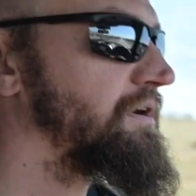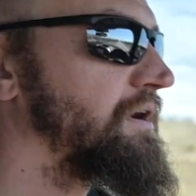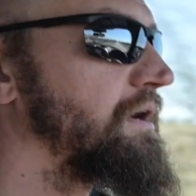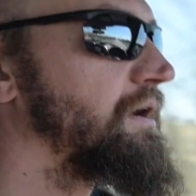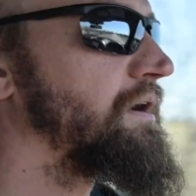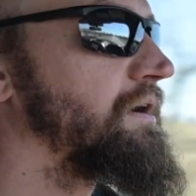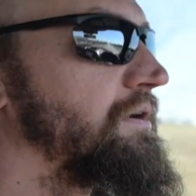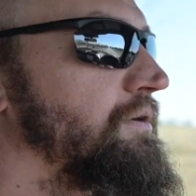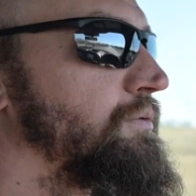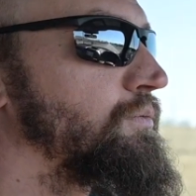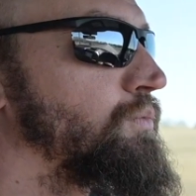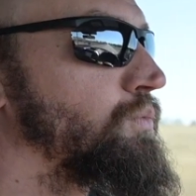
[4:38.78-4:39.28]

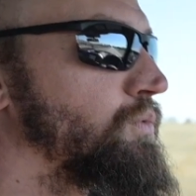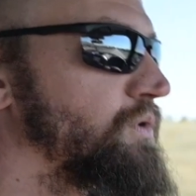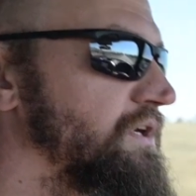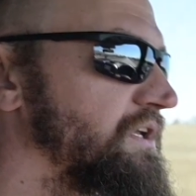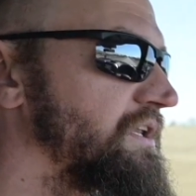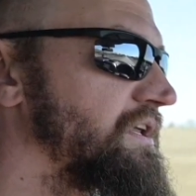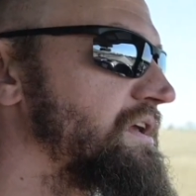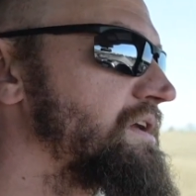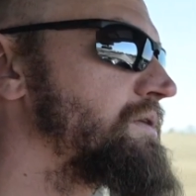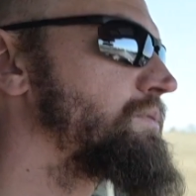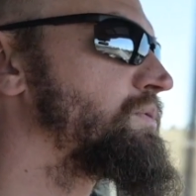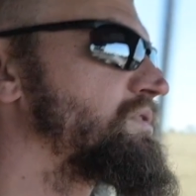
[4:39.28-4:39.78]
Uh, it
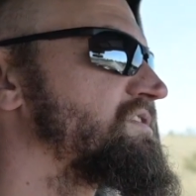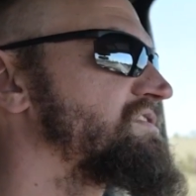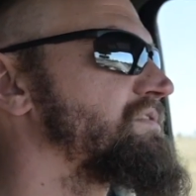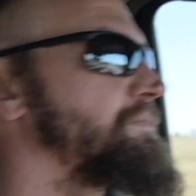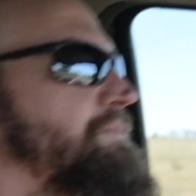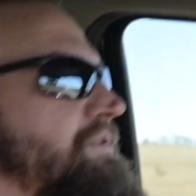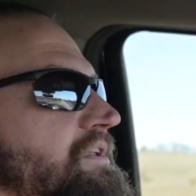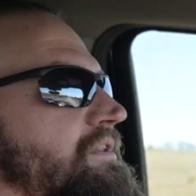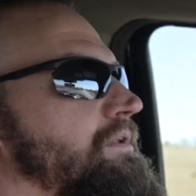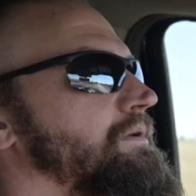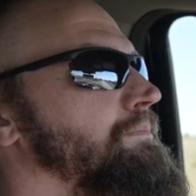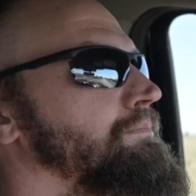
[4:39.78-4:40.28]
really was
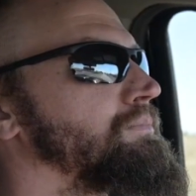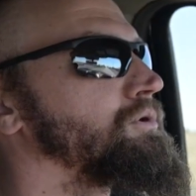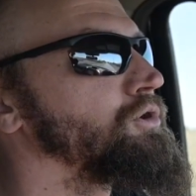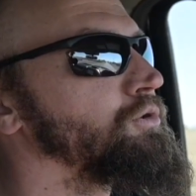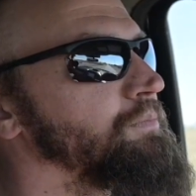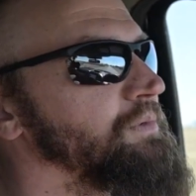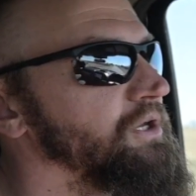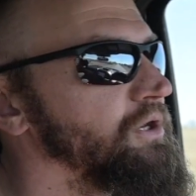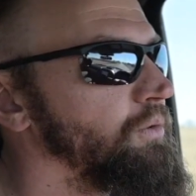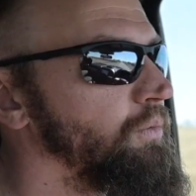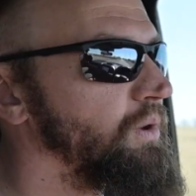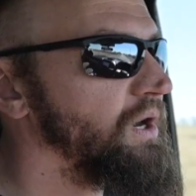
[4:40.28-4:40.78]
something that blew
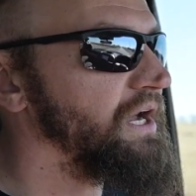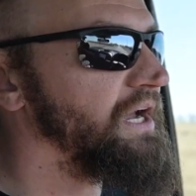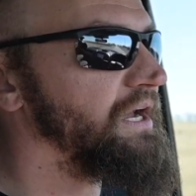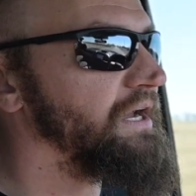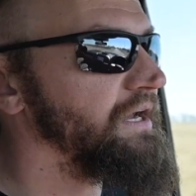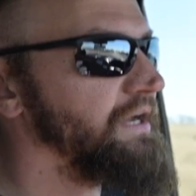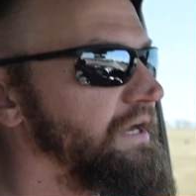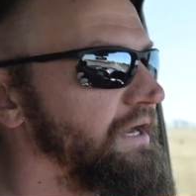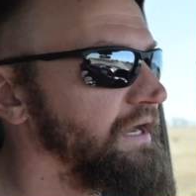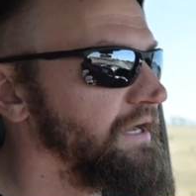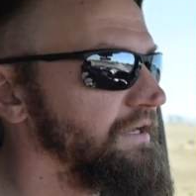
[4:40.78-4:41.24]
me away